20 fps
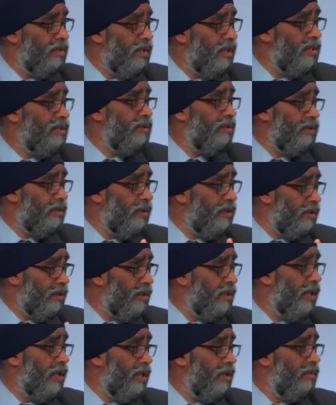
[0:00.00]
he has turned this
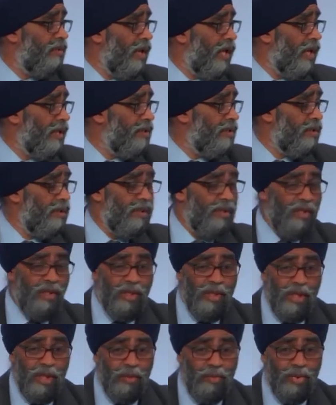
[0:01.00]
into action
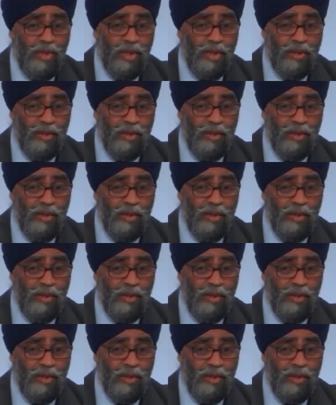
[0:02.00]
and